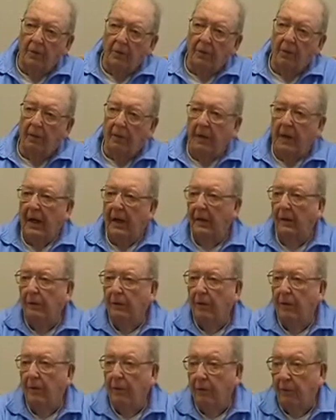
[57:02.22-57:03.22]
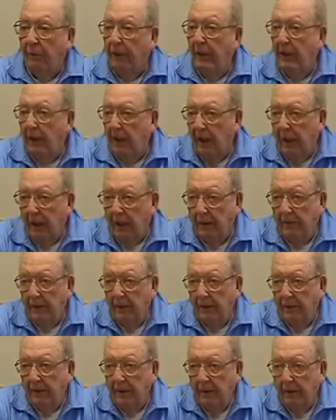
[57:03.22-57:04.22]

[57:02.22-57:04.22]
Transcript: We were back and forth three times.